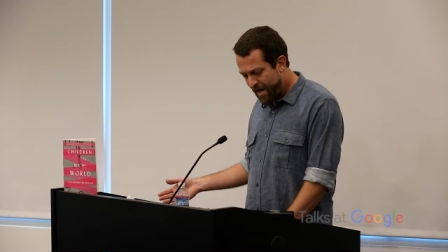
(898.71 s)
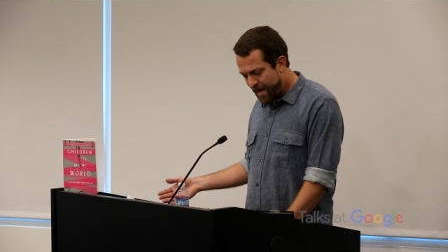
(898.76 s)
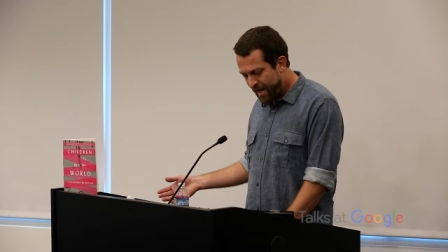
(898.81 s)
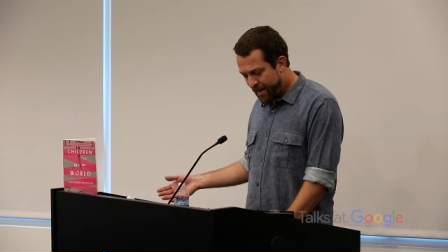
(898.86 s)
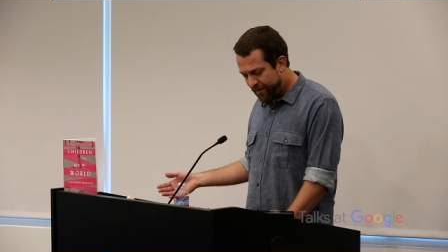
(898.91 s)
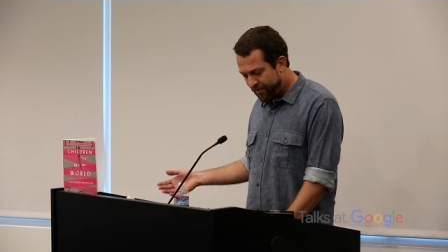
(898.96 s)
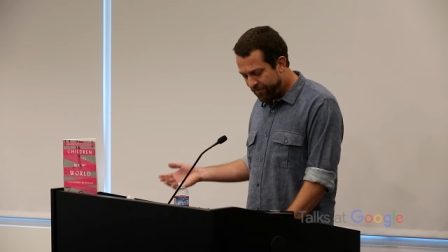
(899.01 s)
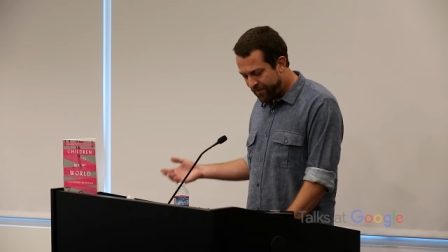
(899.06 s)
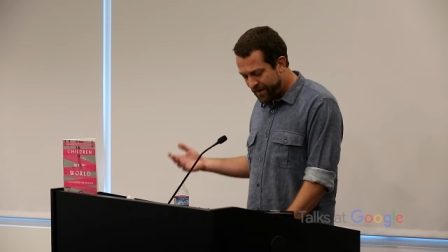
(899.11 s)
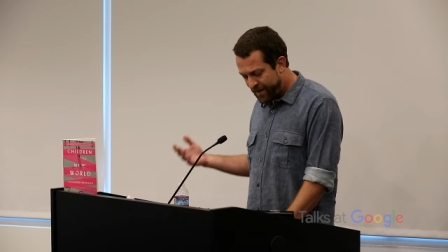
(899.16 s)

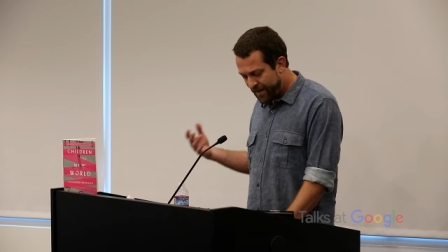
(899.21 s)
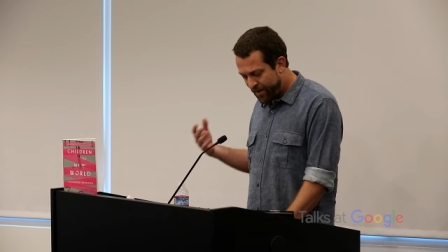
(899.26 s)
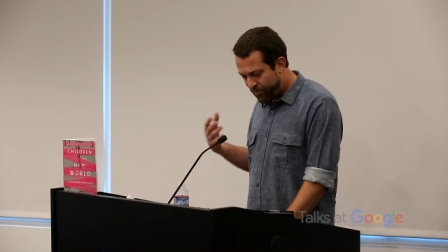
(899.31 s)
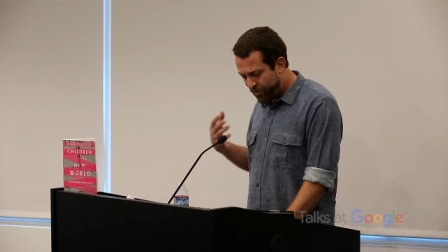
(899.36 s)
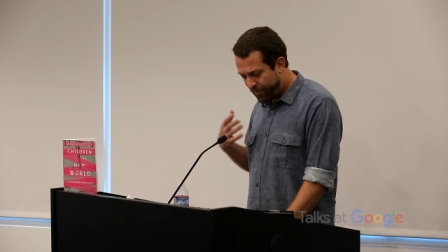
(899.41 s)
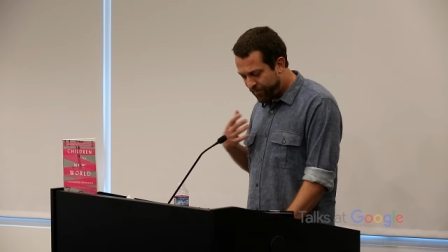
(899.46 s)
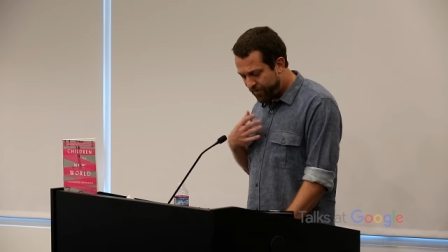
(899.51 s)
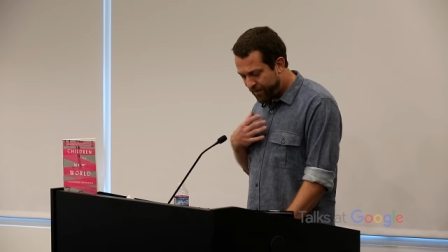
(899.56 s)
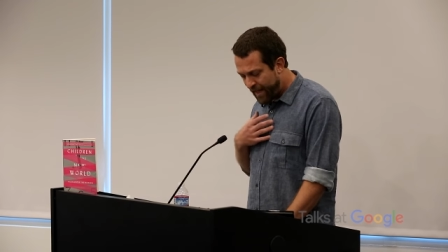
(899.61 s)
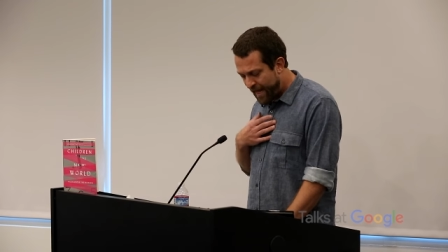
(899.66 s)
and the feeling
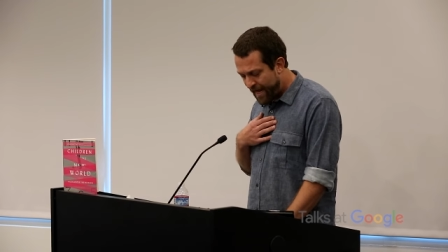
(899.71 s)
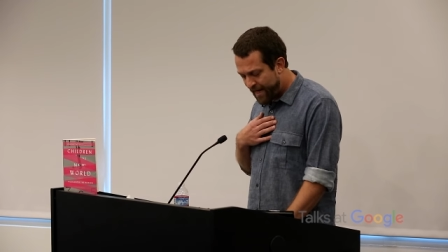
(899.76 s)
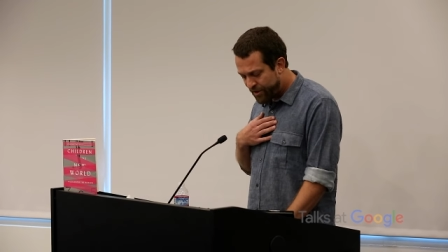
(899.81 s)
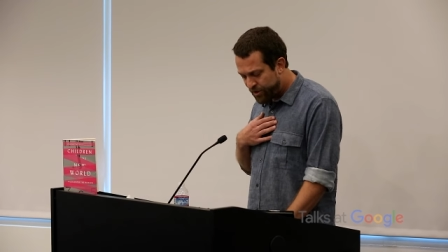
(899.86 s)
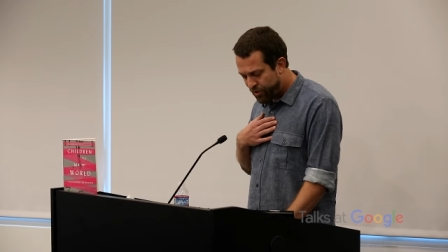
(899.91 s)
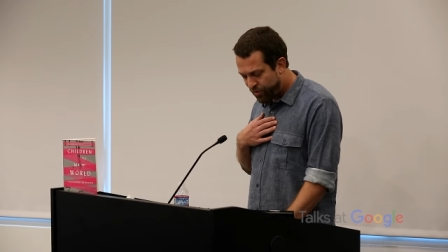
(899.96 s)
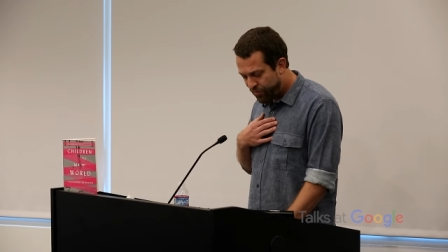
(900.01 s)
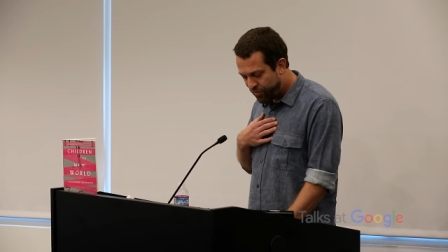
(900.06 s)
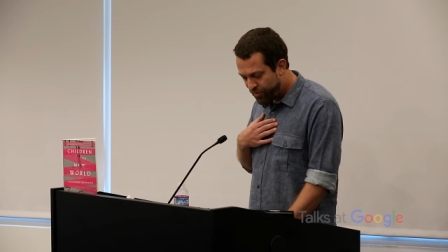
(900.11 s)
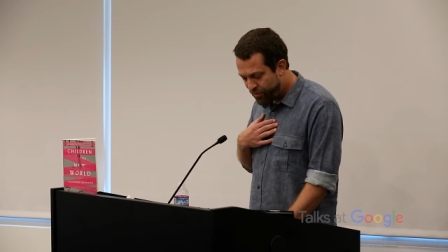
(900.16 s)
would
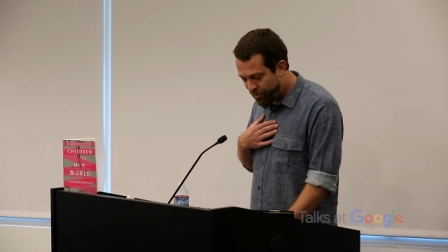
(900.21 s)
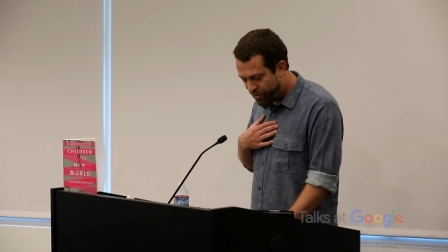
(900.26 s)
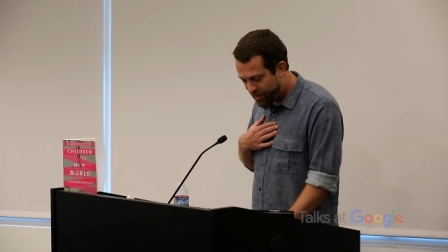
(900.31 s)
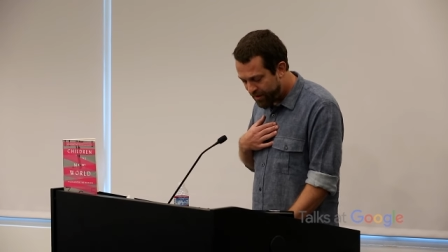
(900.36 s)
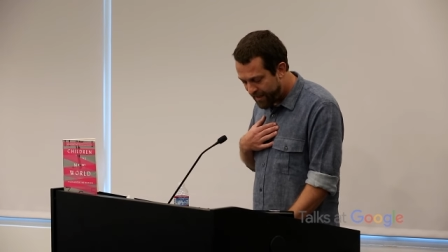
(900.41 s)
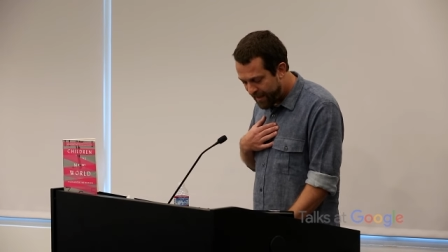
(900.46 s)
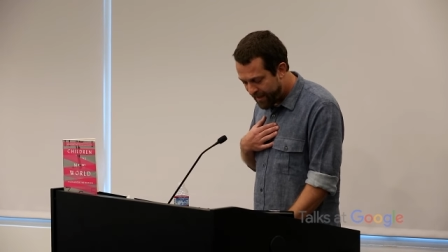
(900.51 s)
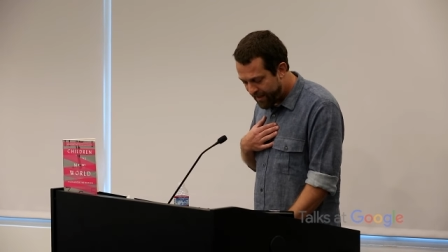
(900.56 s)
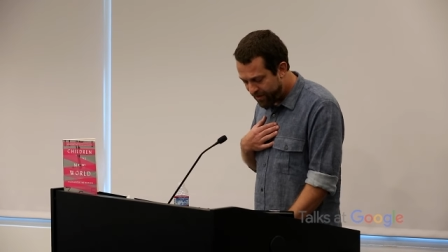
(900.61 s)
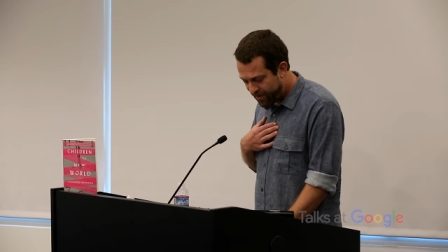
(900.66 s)
flash through her
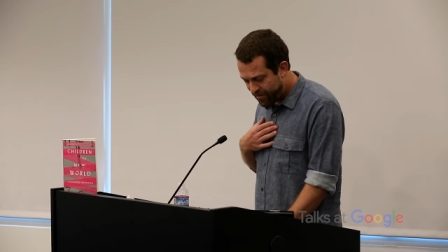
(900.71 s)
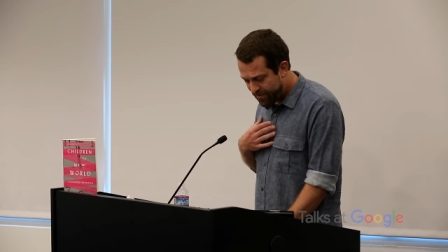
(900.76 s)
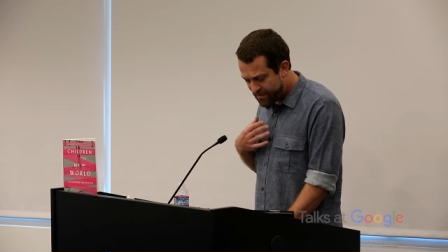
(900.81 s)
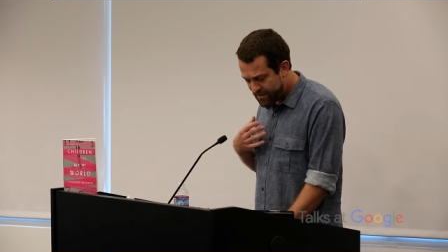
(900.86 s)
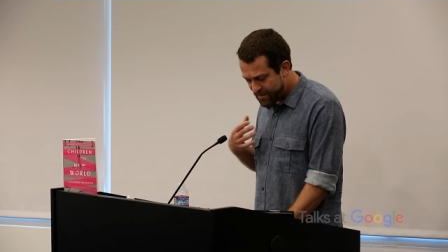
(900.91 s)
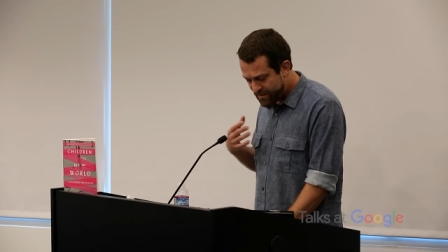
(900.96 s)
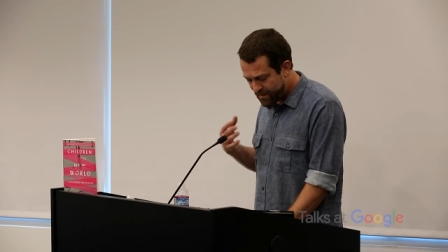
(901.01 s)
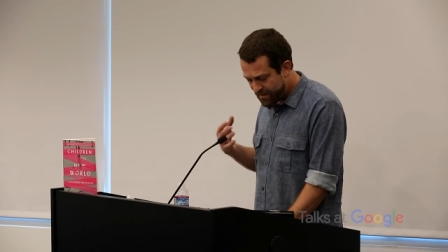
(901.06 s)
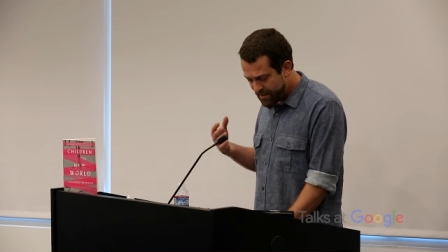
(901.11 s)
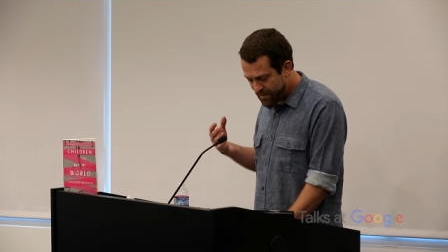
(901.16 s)

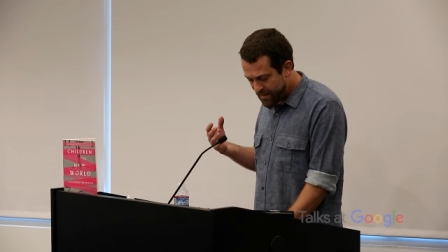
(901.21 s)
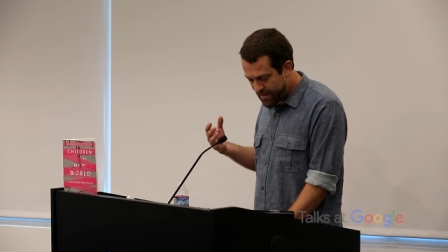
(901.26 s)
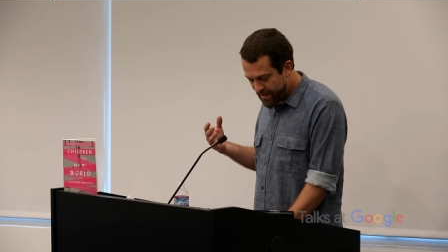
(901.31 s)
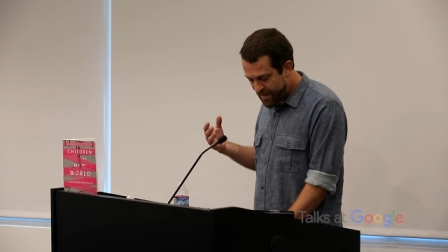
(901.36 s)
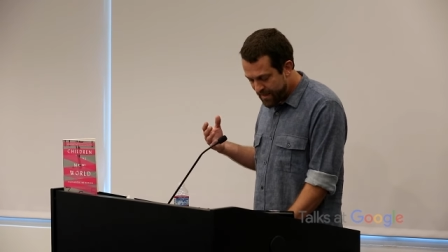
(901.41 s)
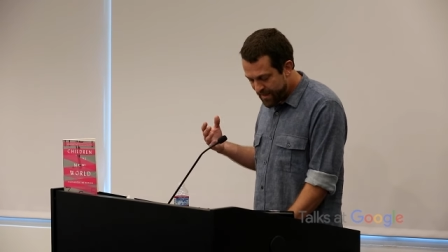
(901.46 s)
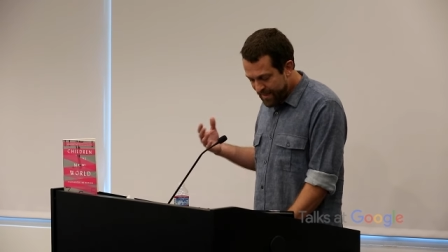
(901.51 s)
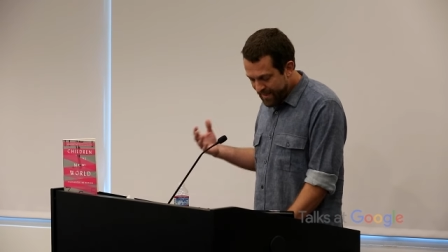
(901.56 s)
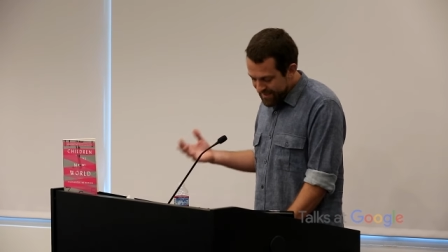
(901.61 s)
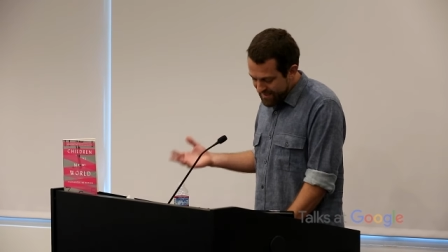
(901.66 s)
layers.
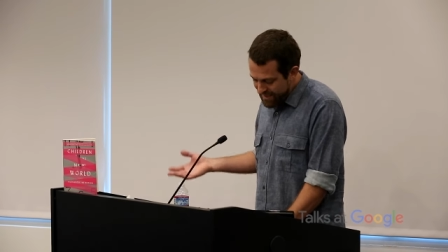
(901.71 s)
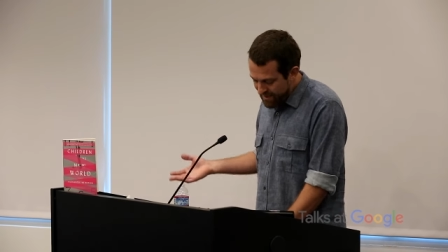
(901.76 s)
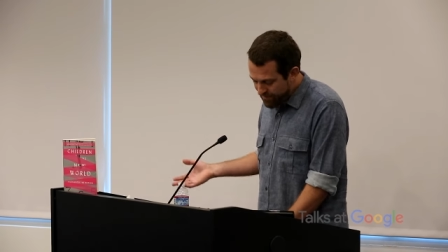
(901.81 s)
And